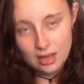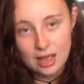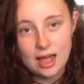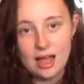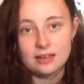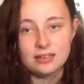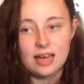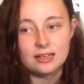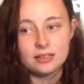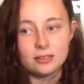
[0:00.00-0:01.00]
And
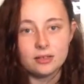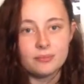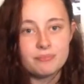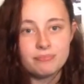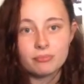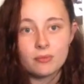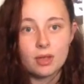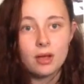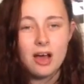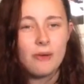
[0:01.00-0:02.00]
that is
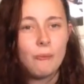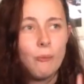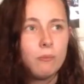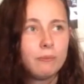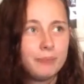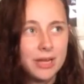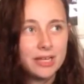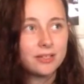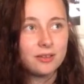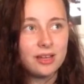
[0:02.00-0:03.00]
a
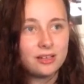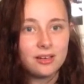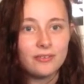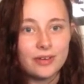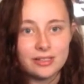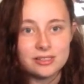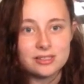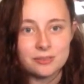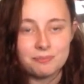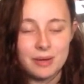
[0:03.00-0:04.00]
big list of his
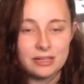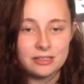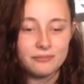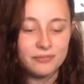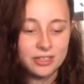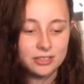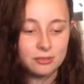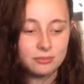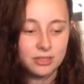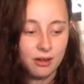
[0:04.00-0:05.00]
suspected
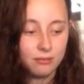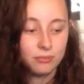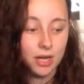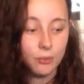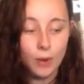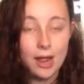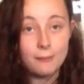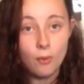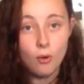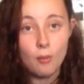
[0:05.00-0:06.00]
victims. There's way
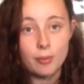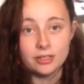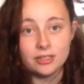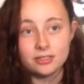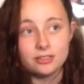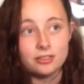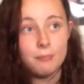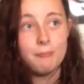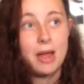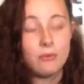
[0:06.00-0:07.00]
more, but this is the
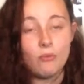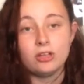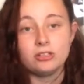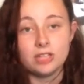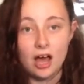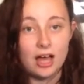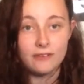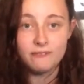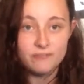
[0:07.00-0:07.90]
main one that I could